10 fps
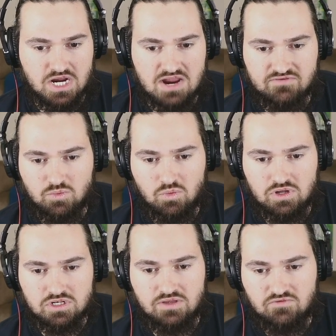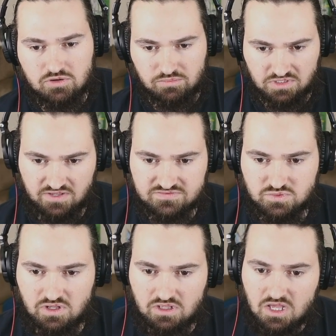every one of our beliefs
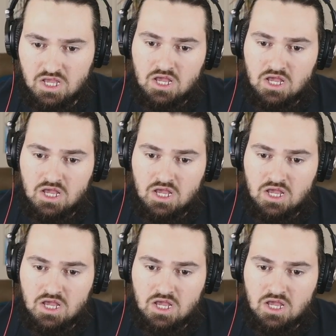while